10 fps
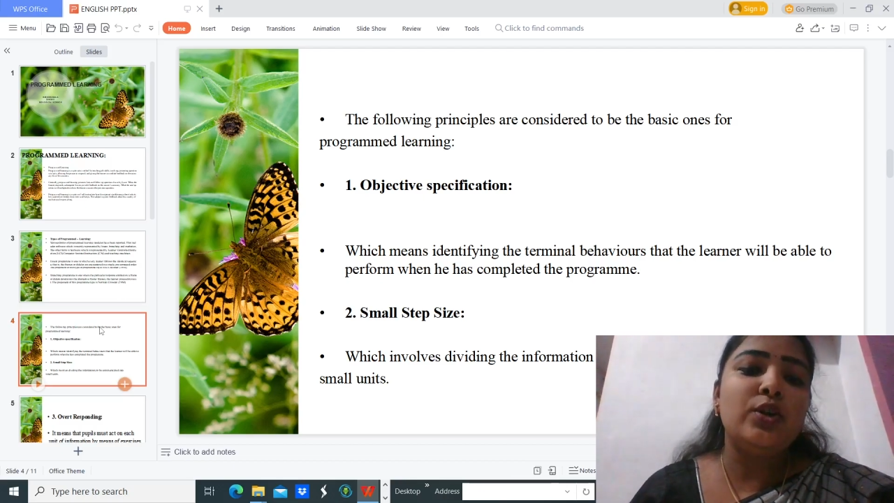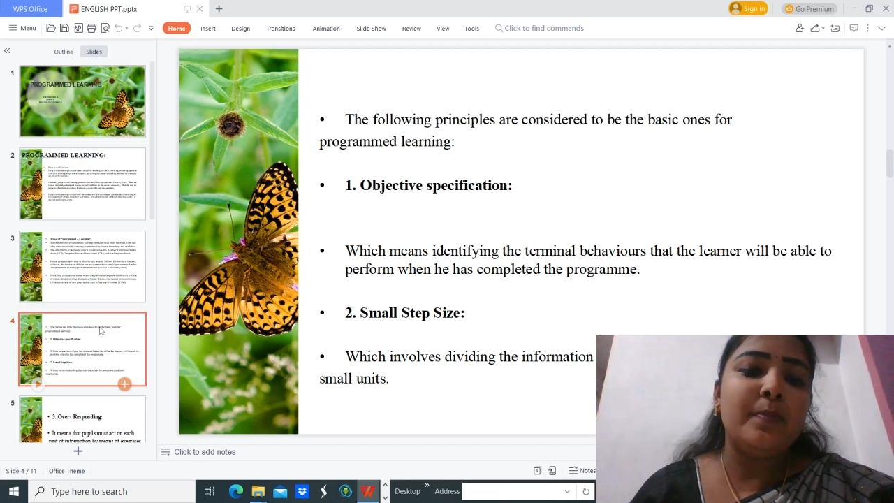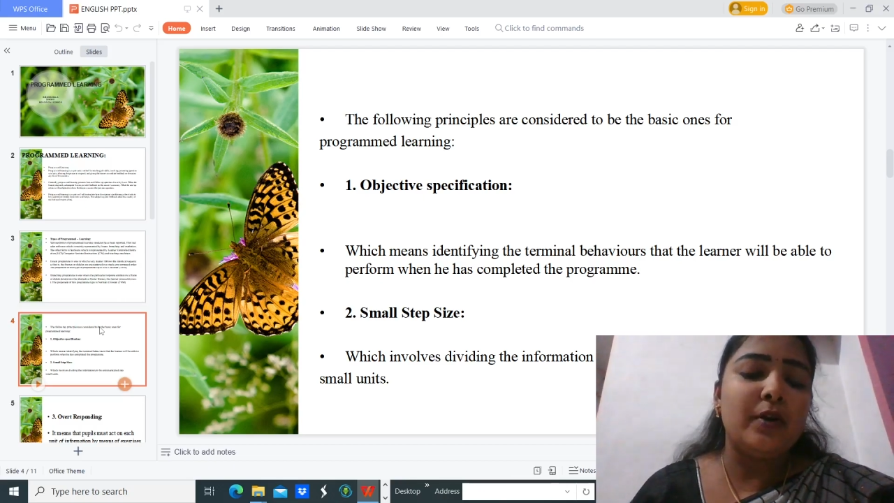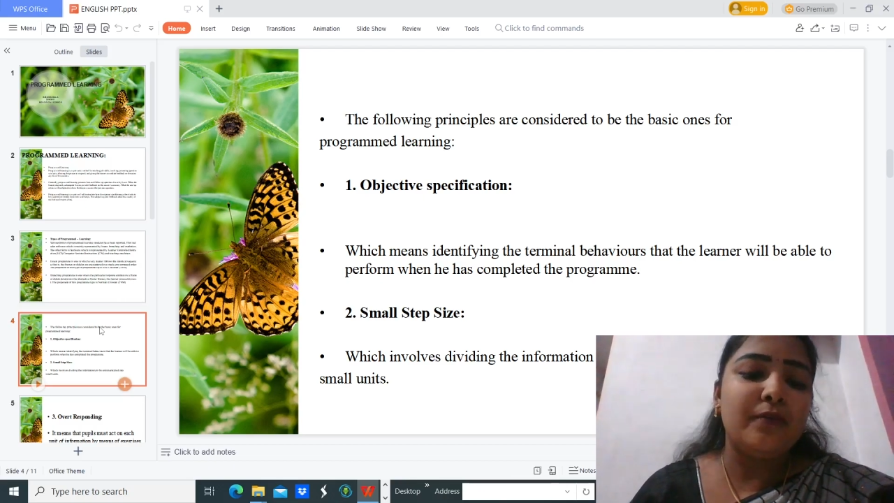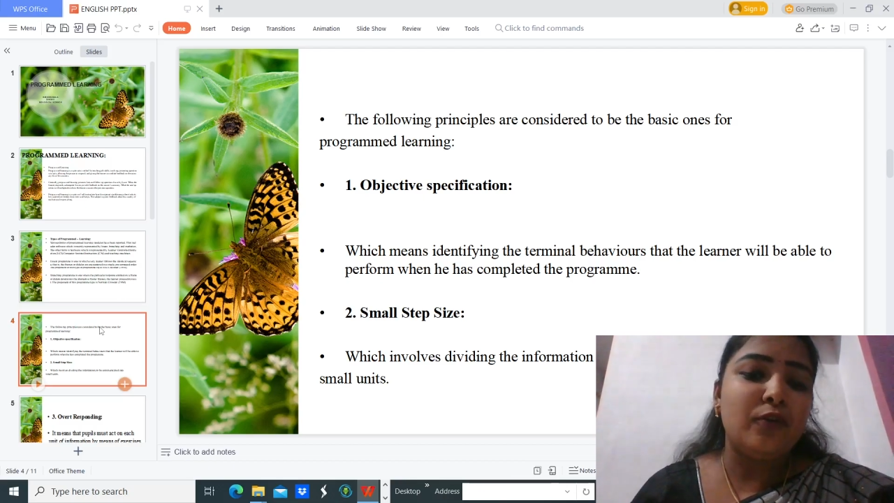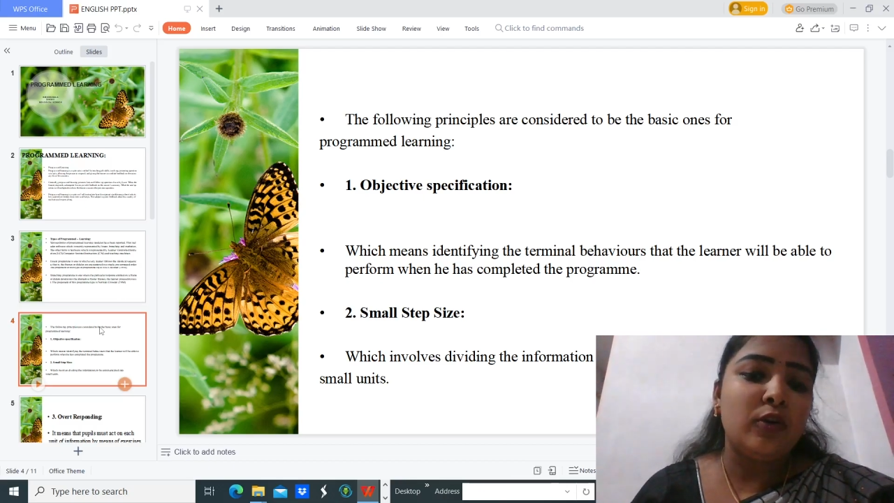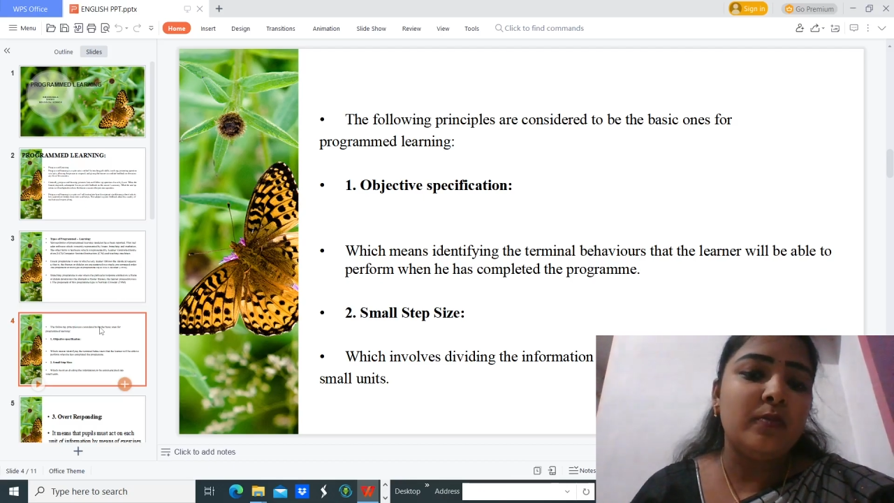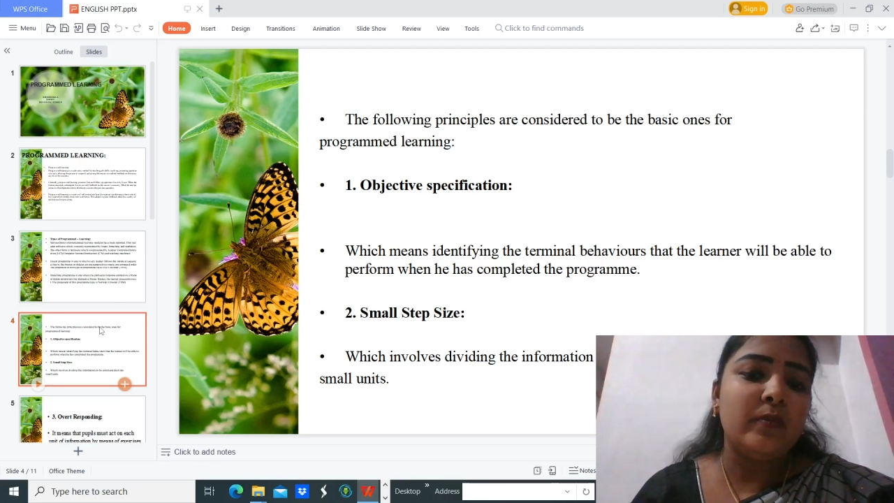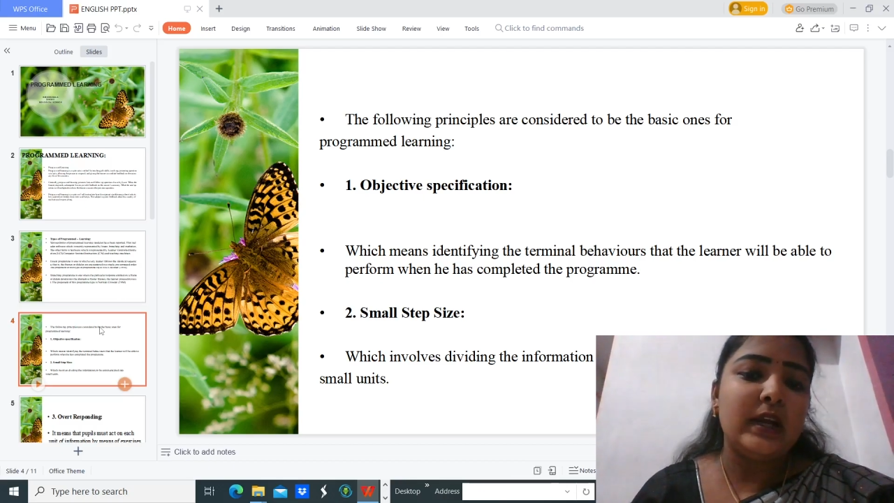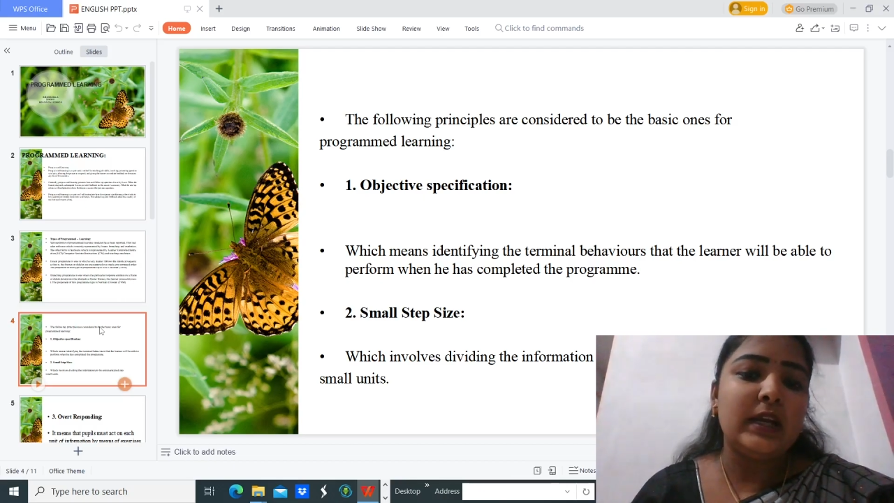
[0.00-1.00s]
to
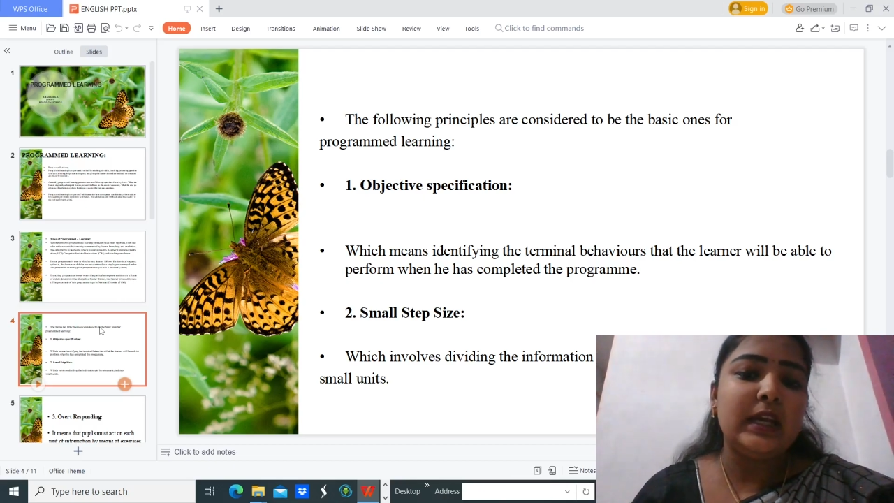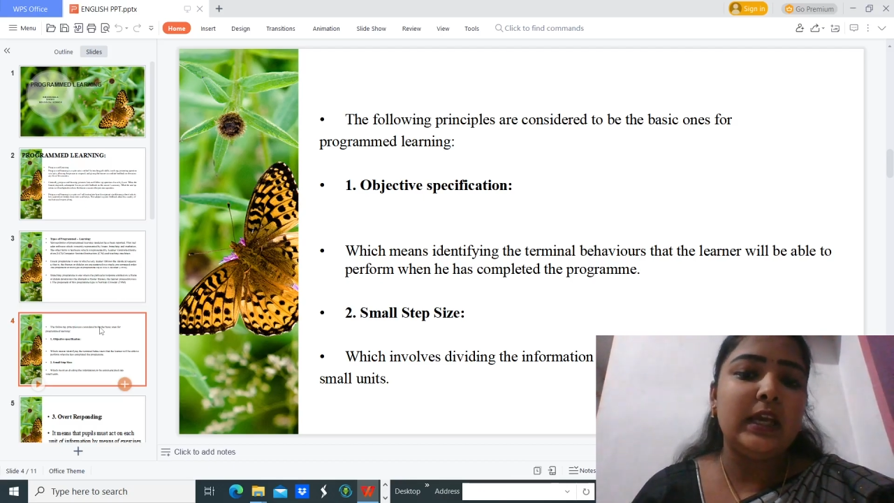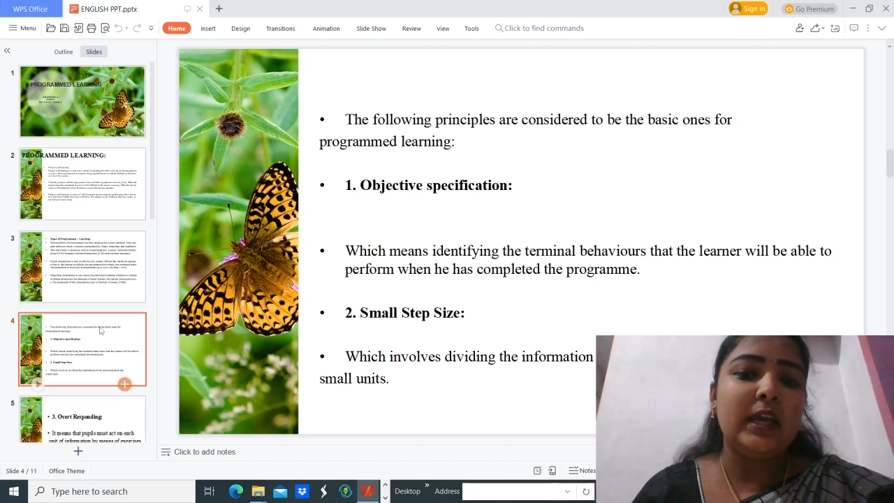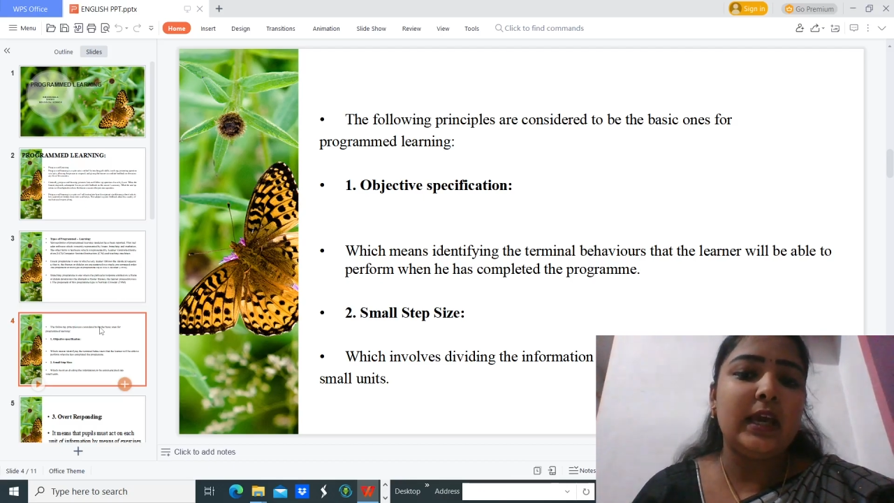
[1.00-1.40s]
perform when he